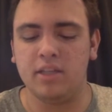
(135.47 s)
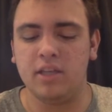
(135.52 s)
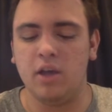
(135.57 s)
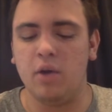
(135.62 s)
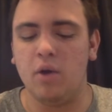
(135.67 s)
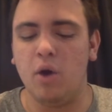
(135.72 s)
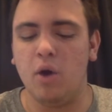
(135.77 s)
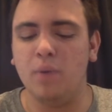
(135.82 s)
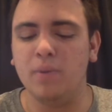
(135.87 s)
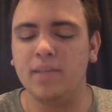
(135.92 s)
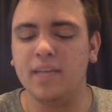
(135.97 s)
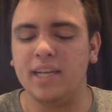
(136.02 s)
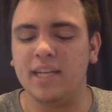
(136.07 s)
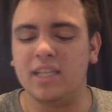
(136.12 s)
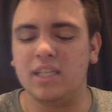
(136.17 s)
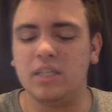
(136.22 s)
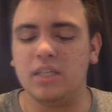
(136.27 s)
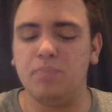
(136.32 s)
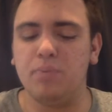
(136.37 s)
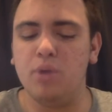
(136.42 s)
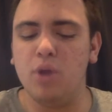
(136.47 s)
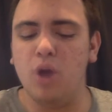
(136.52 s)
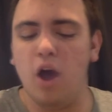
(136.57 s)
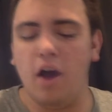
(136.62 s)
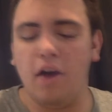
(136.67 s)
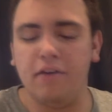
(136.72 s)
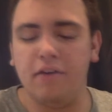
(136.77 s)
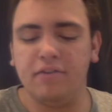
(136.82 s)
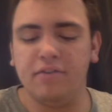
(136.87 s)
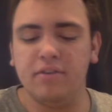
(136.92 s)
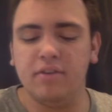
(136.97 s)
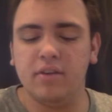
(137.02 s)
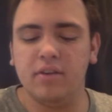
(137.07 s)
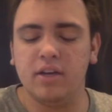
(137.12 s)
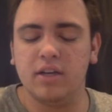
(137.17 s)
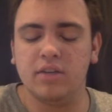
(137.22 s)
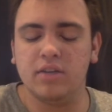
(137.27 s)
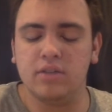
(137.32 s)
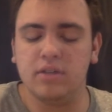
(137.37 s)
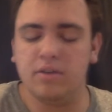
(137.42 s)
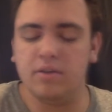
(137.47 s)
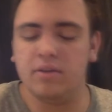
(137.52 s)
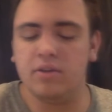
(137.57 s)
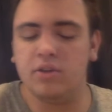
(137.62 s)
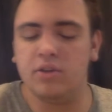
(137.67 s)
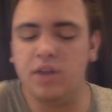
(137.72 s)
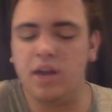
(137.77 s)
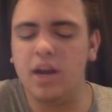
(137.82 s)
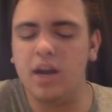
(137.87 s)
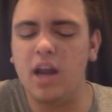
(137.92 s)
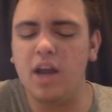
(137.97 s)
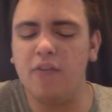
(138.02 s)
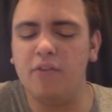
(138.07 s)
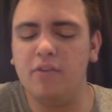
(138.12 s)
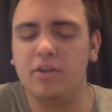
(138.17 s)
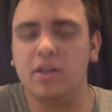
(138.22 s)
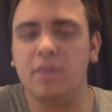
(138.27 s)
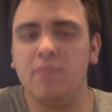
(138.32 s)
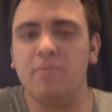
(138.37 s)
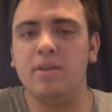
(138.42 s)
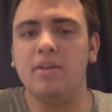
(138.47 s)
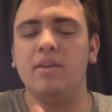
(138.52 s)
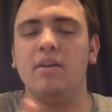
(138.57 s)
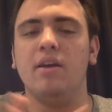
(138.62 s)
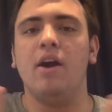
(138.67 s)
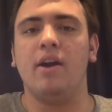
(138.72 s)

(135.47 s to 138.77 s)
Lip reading: almost like a spin-off, because Daredevil could be...